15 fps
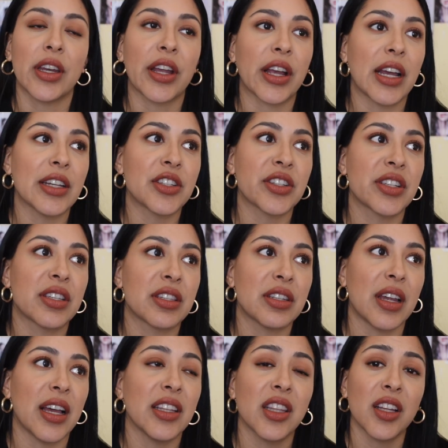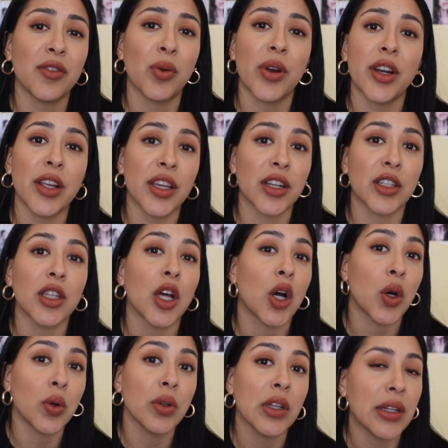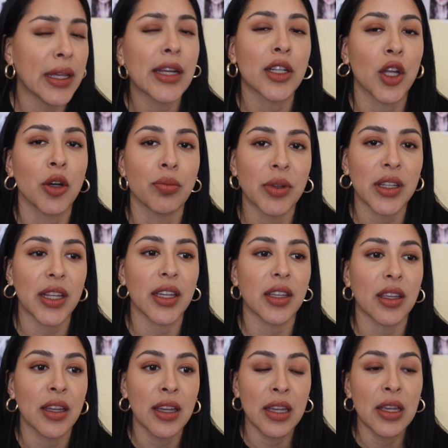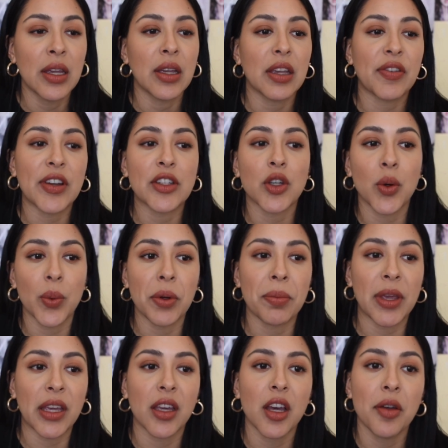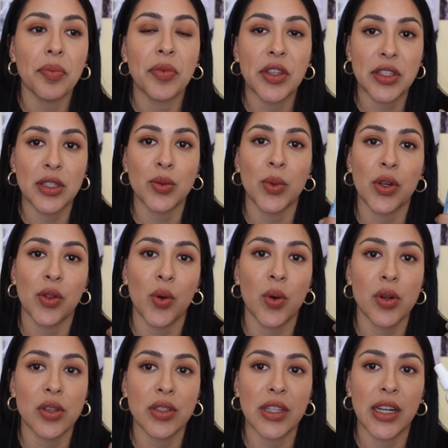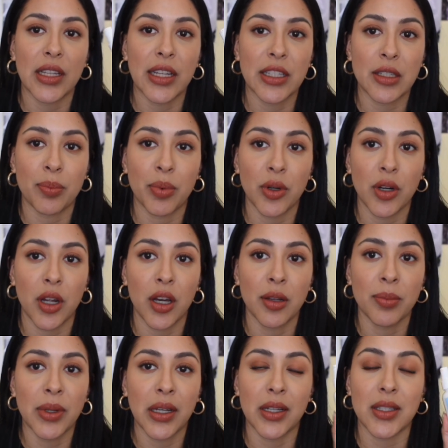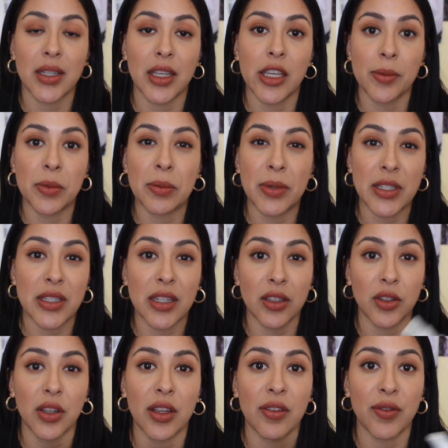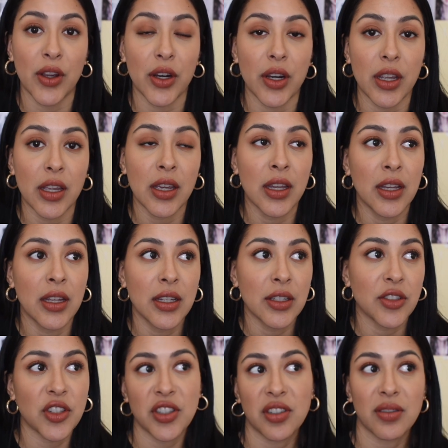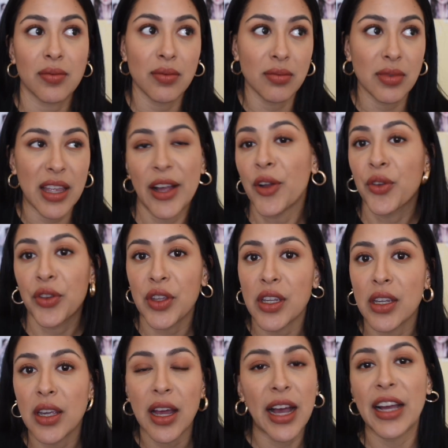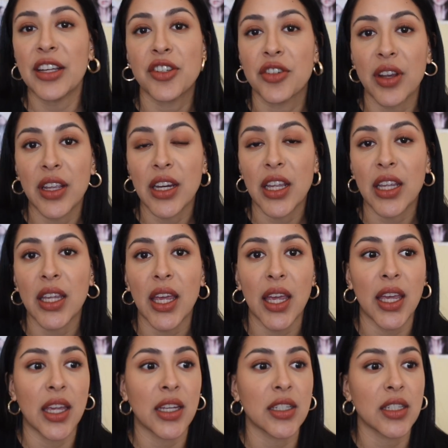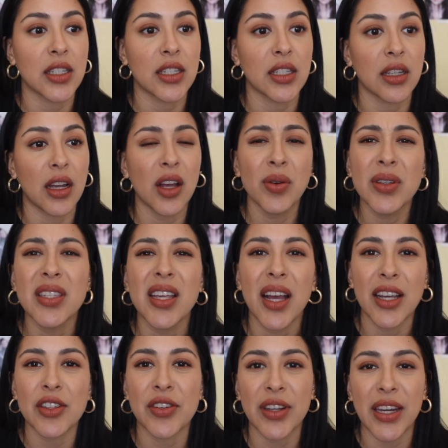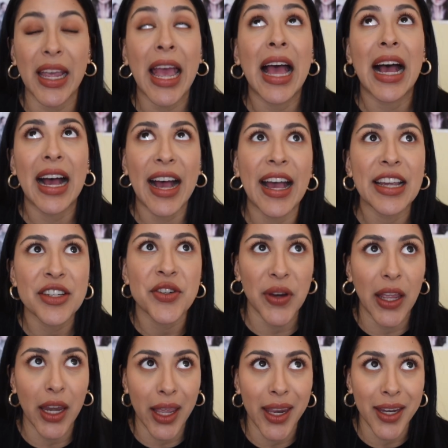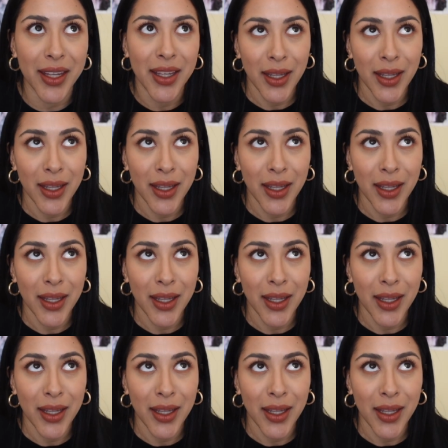Like, I love wearing it alone. Not alone, but like, if I don't wear makeup, this is one of the oils that I like to put on because it keeps my skin looking very just healthy, hydrating, and I always say hydrating, hydrated.